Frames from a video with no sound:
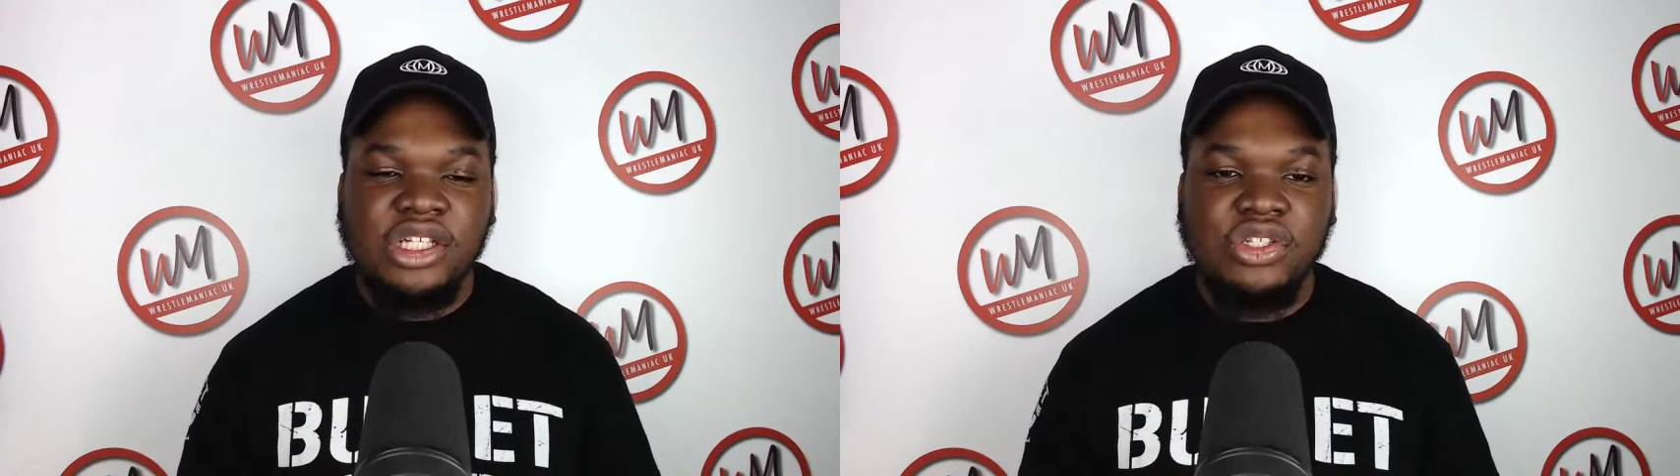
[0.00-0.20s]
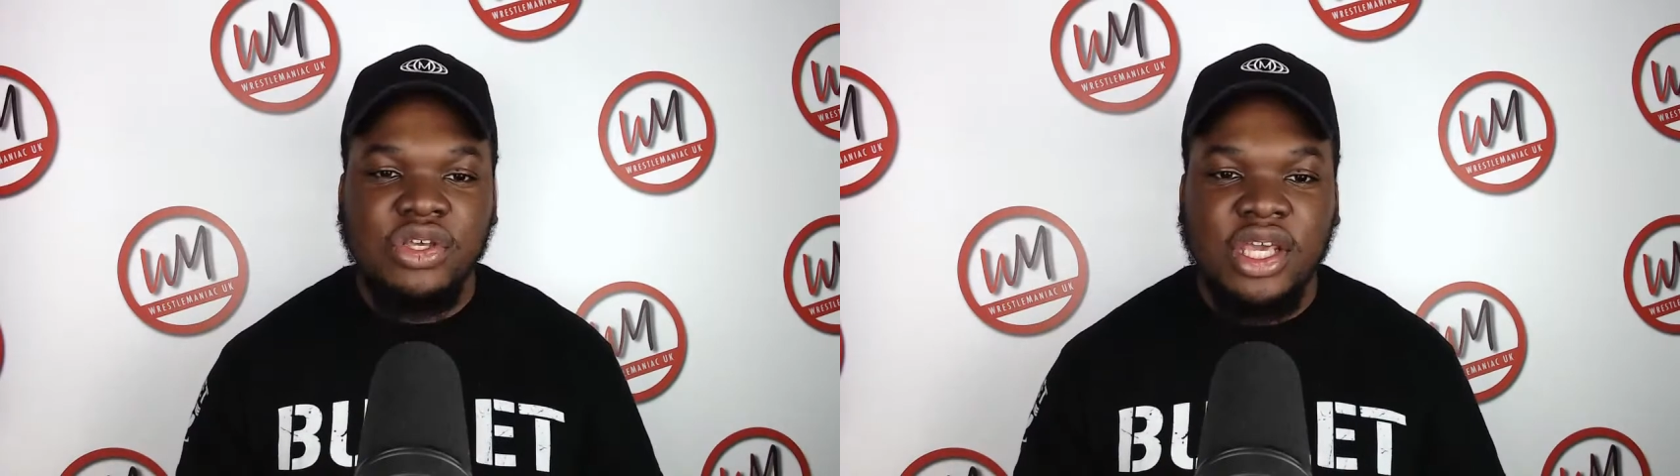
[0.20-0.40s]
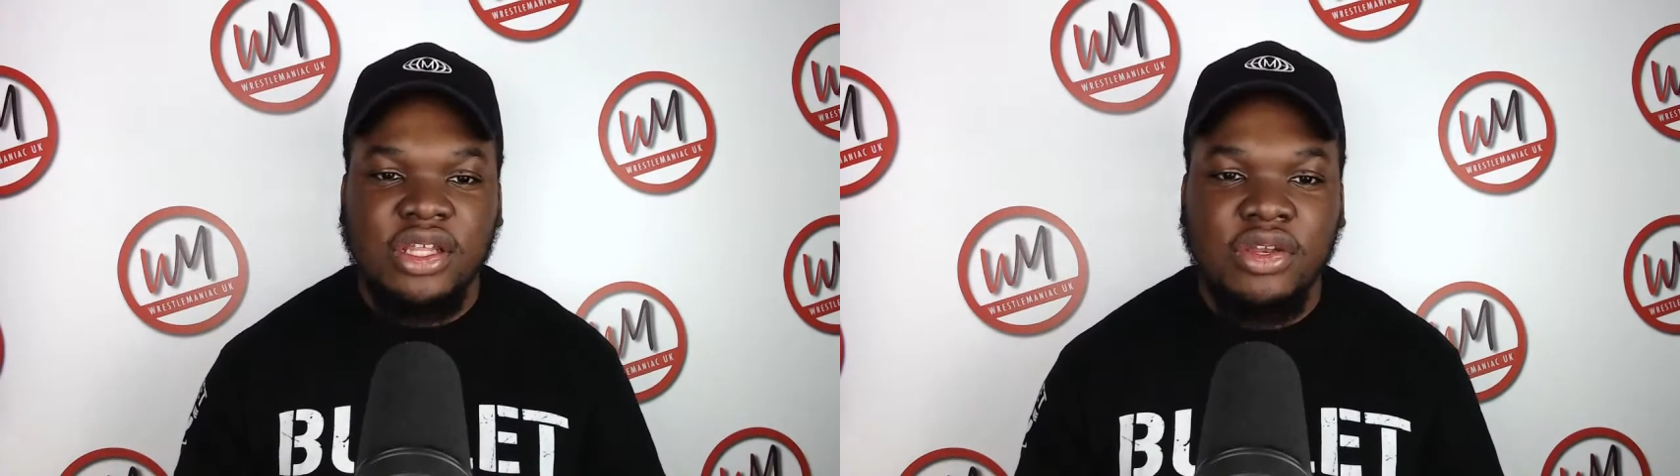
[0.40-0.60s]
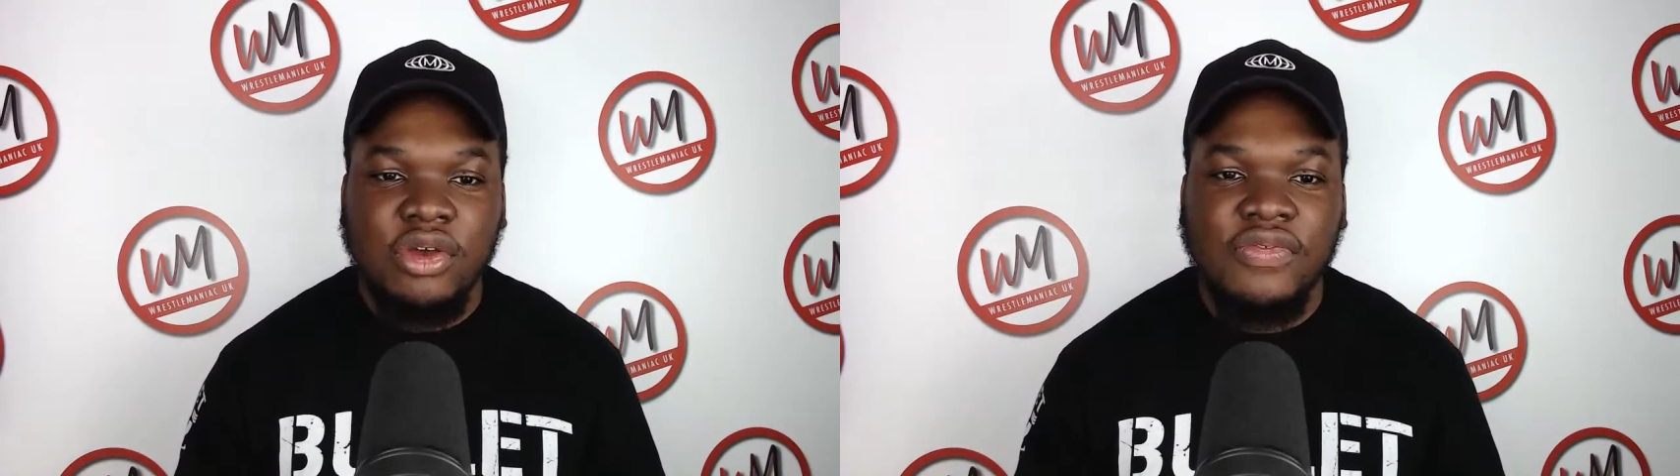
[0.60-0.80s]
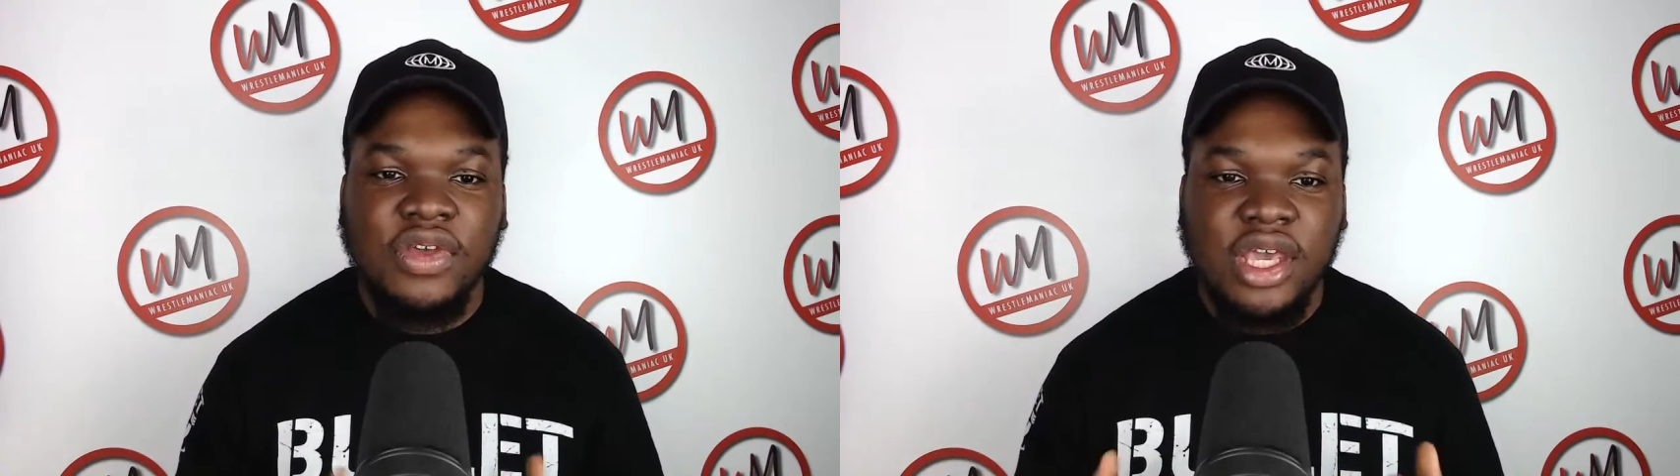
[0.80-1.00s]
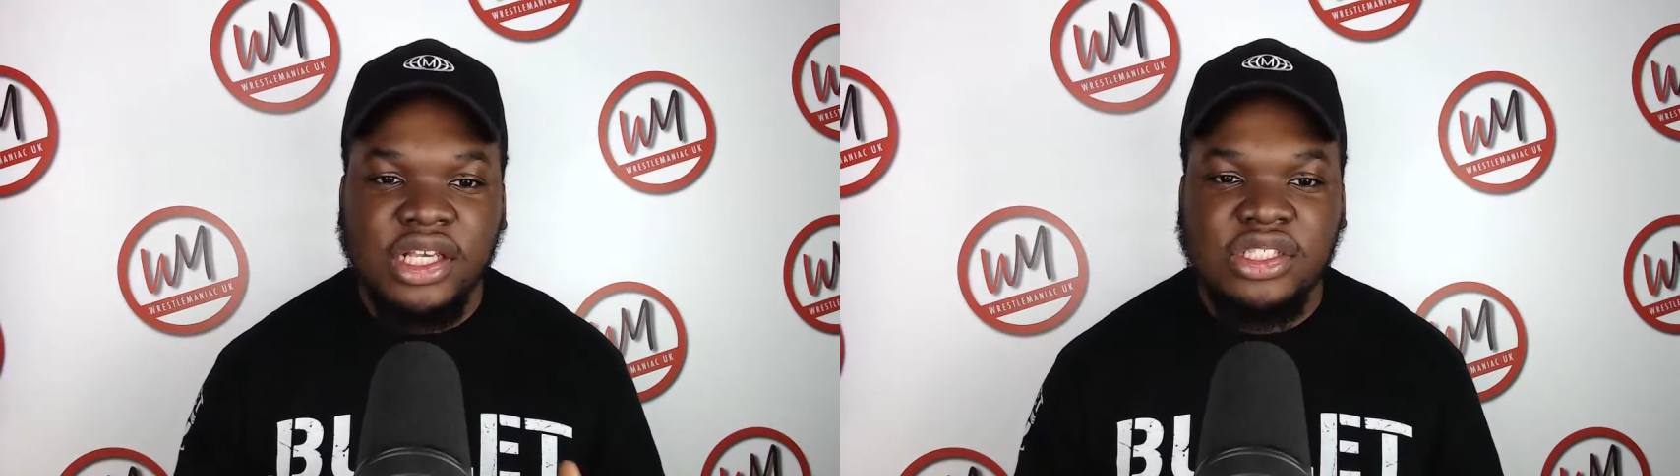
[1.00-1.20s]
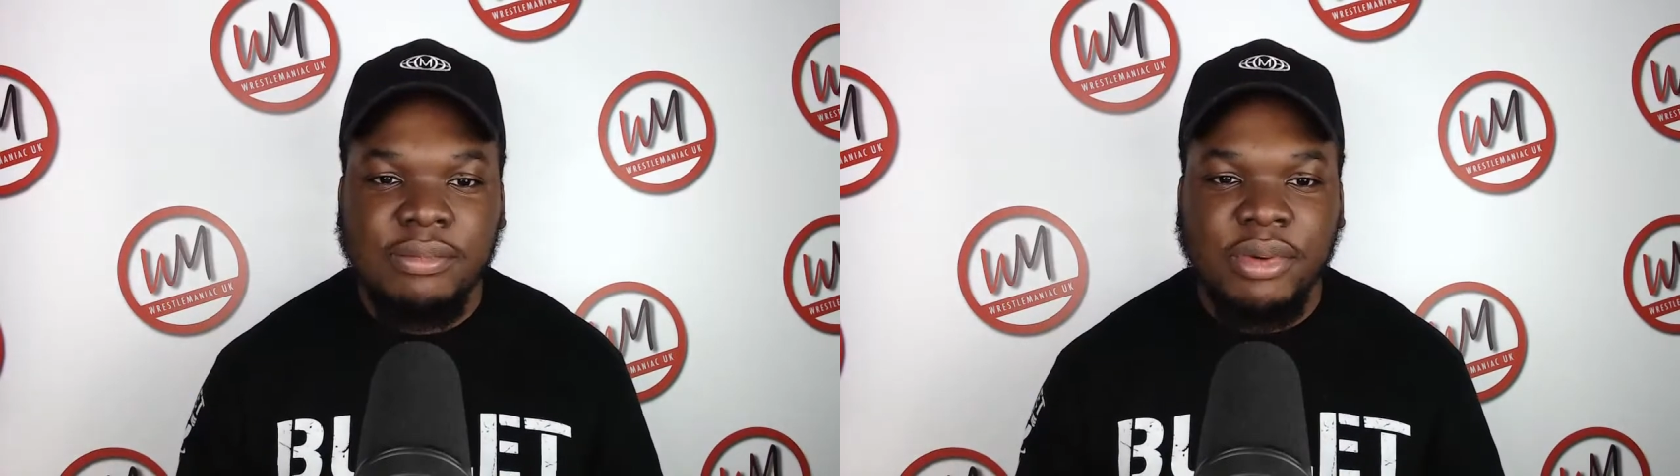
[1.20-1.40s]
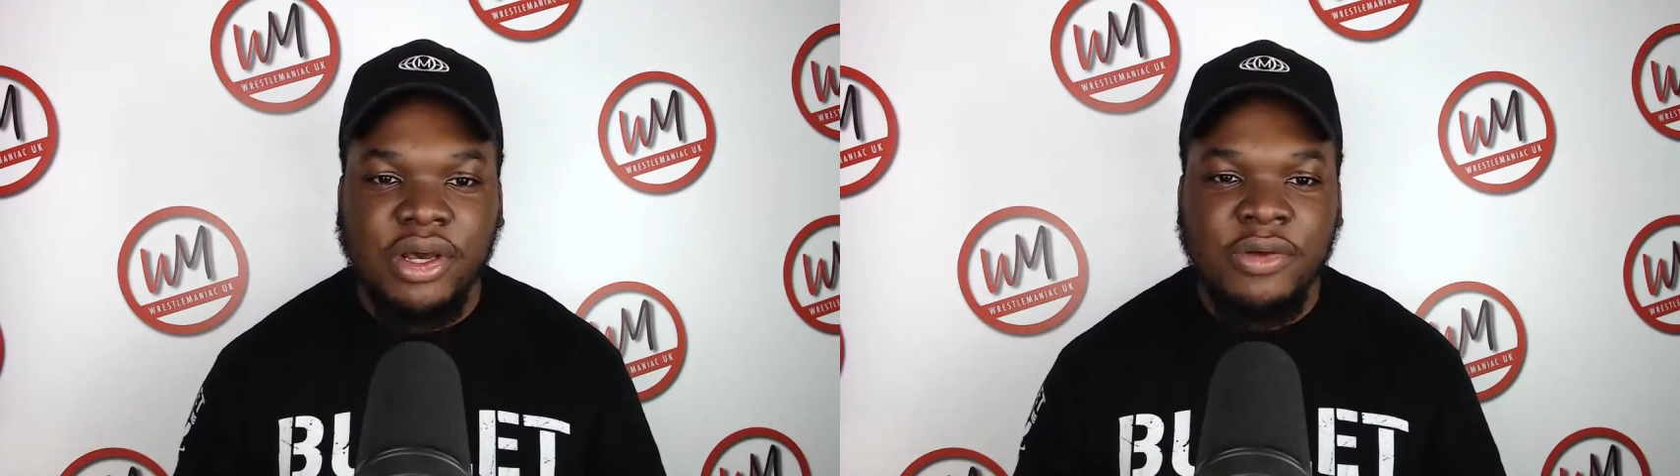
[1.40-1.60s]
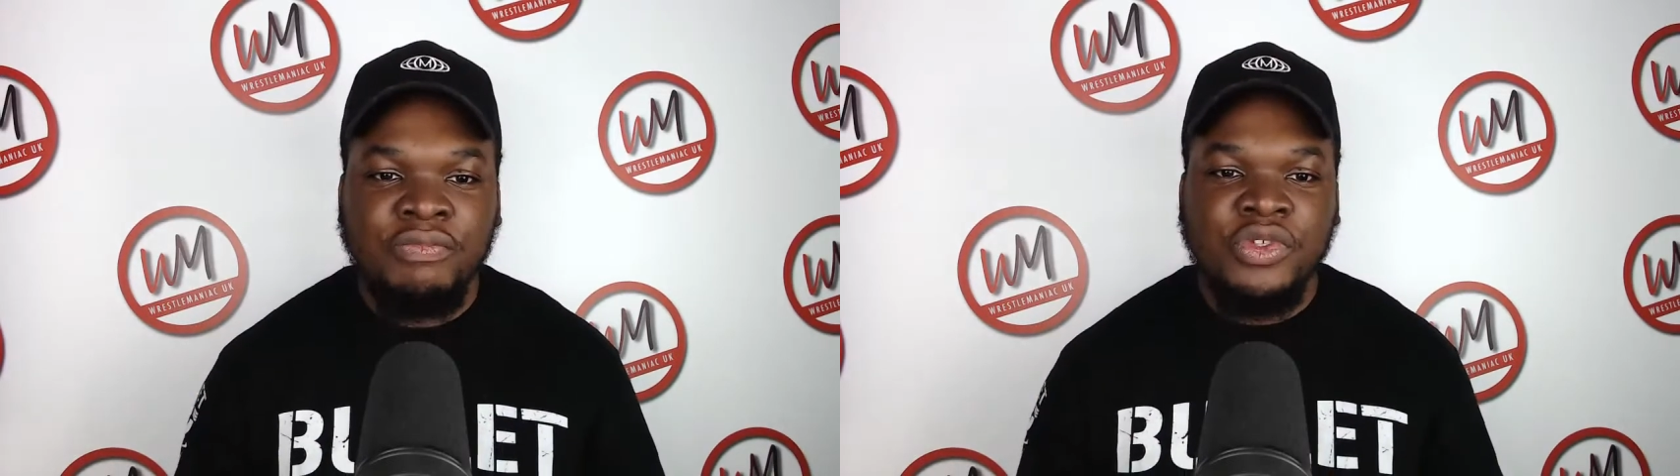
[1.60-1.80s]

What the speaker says: sure you hit the notification bell